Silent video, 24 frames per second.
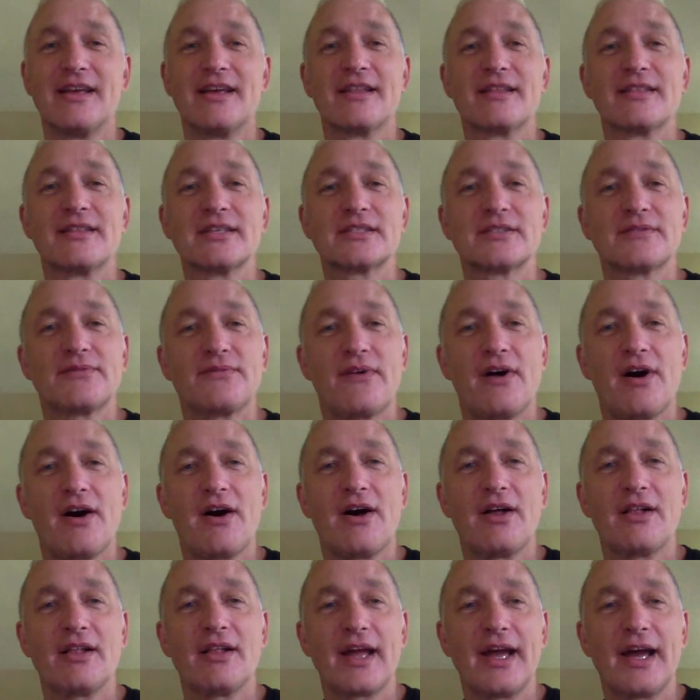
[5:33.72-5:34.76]
This
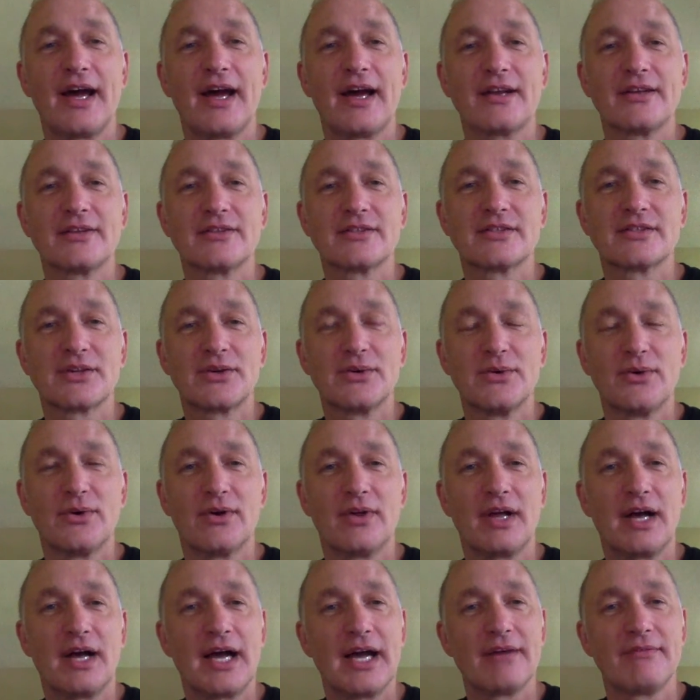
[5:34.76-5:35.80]
fall at
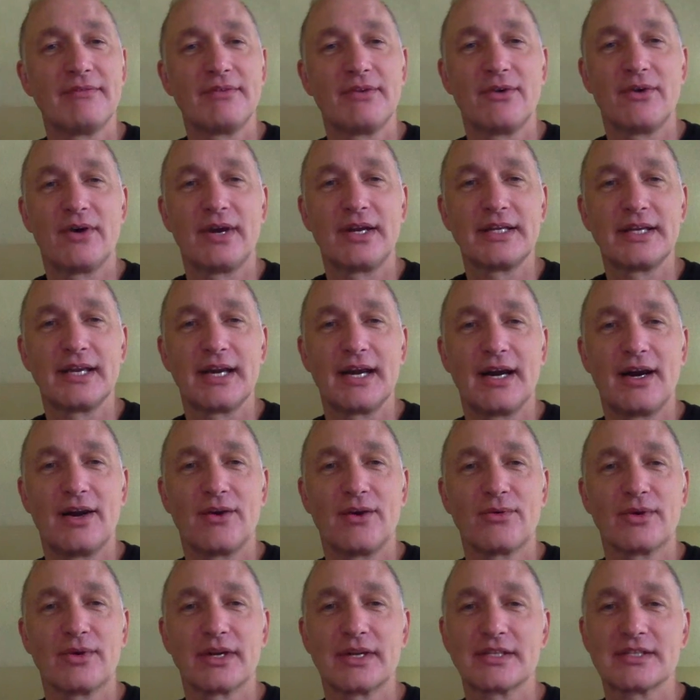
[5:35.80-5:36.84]
school. I have no idea how
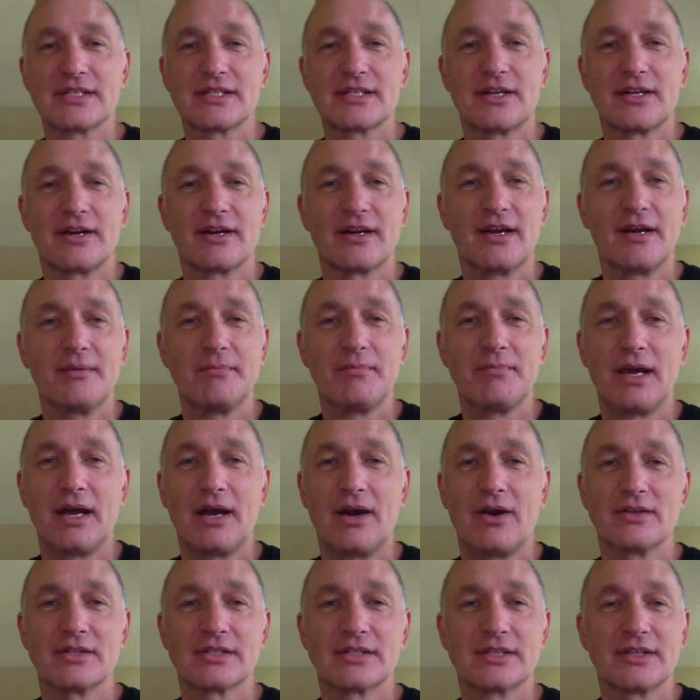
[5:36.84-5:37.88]
we're going to start up,
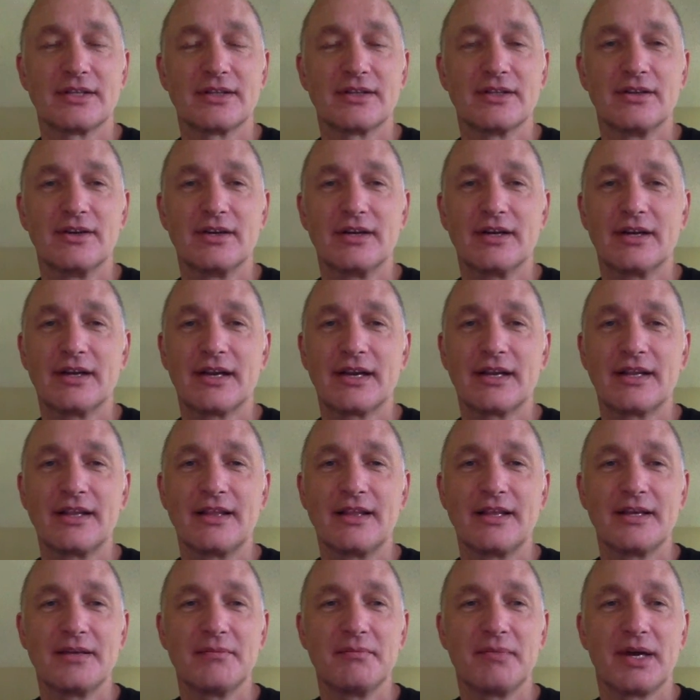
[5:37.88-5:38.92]
how it's going to look and
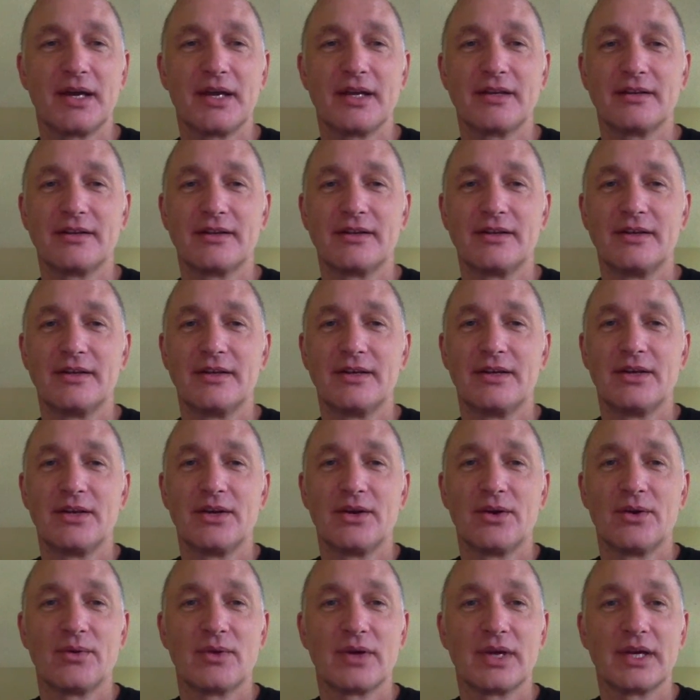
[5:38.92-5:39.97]
anything, but
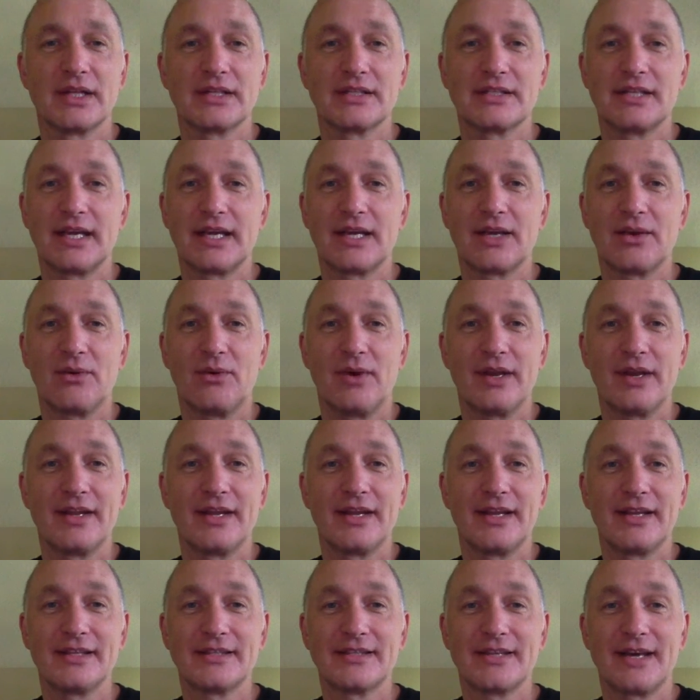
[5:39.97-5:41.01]
we're going to take it one
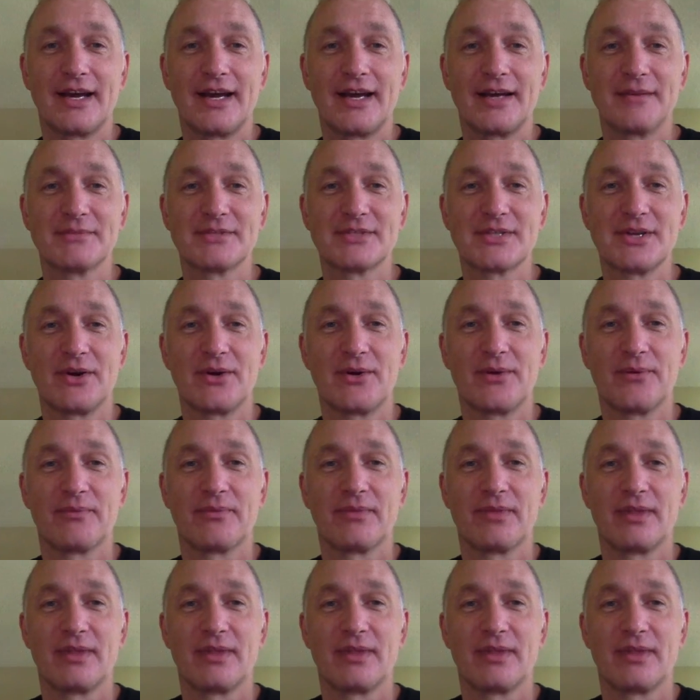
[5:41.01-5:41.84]
day at a time. So